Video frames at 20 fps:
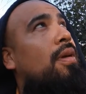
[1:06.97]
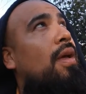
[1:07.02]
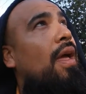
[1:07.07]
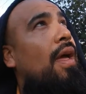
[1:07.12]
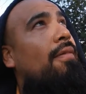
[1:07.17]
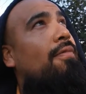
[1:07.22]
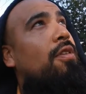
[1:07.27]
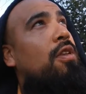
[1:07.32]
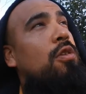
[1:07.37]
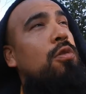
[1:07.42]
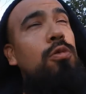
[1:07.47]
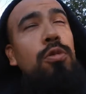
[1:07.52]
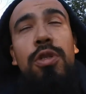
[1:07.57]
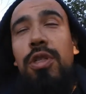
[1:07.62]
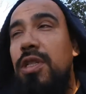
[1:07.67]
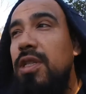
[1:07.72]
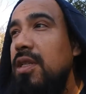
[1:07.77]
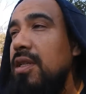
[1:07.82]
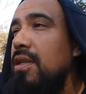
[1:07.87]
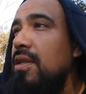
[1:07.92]

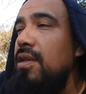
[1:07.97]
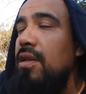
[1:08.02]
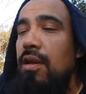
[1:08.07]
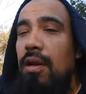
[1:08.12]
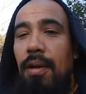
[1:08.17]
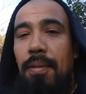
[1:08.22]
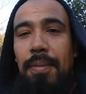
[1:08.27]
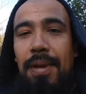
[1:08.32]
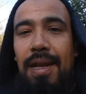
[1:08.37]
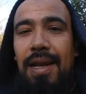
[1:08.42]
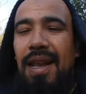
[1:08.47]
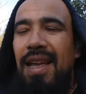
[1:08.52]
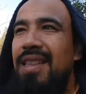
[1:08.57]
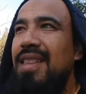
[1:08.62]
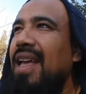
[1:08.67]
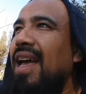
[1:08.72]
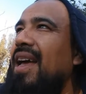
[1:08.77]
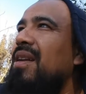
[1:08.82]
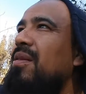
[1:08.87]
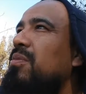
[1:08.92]
evolution. You know what I mean? Like
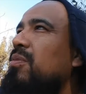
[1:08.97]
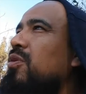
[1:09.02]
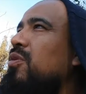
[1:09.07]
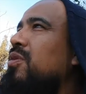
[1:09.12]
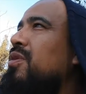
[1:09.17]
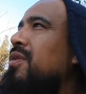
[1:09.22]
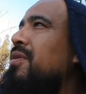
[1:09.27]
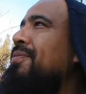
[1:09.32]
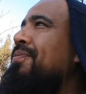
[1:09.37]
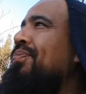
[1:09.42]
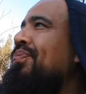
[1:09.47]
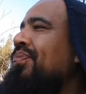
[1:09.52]
the animals,